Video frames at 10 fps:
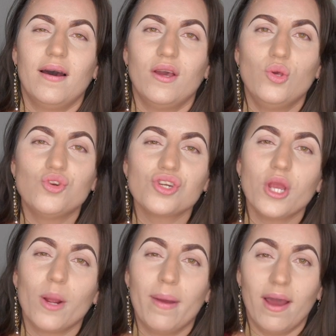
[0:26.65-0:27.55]
Usually
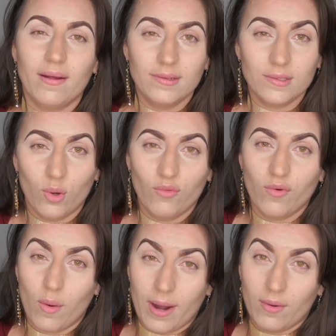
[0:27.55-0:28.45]
her palettes go
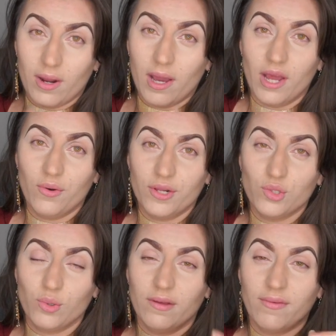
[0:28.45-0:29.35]
for around
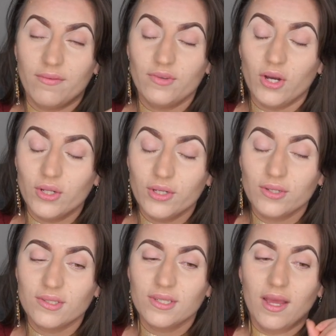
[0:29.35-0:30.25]
$125,